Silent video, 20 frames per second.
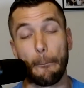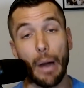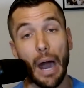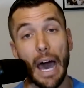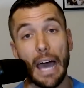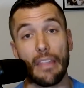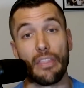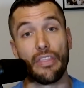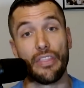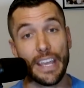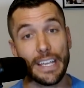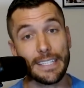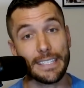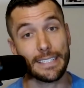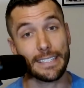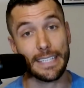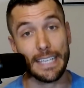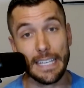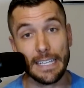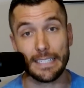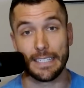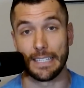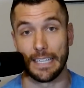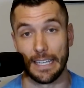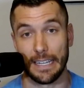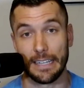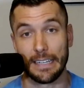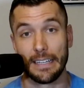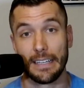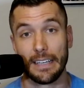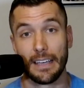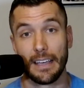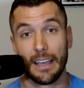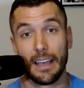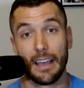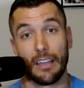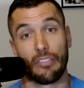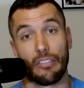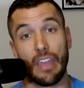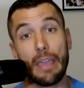But this season,
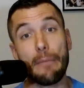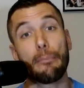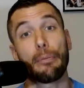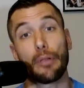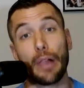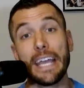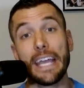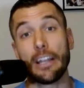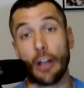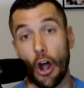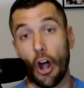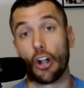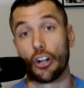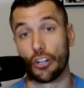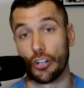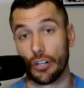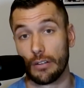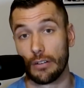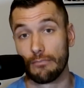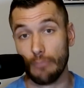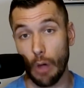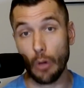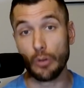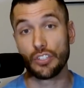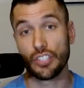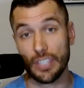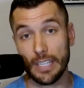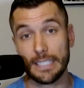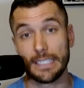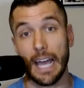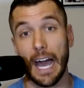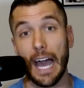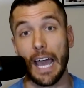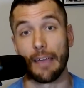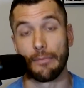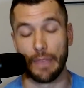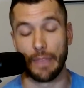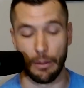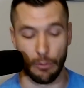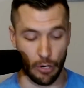they played harder most of the
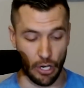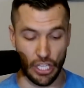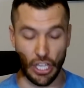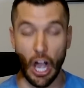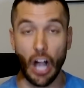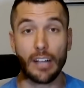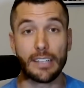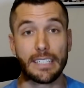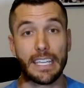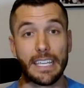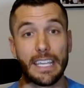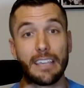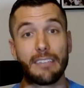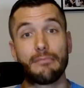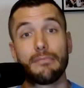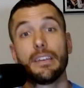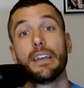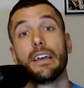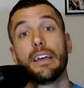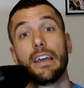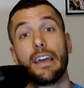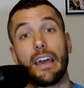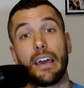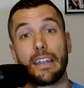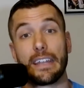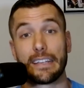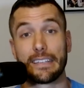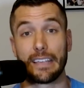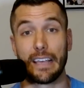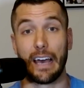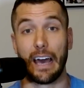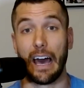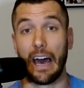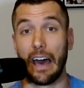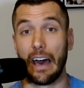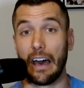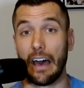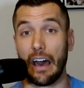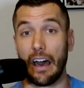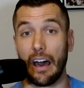time. They were a young team, an
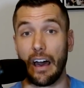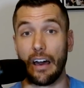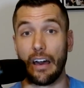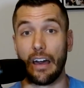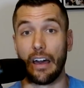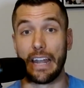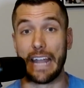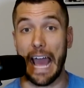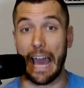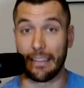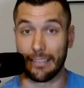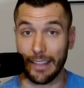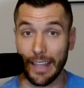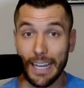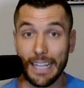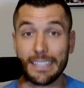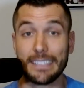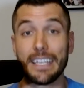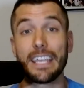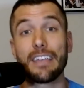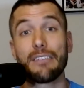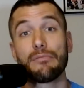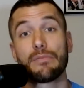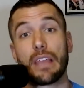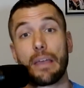athletic team.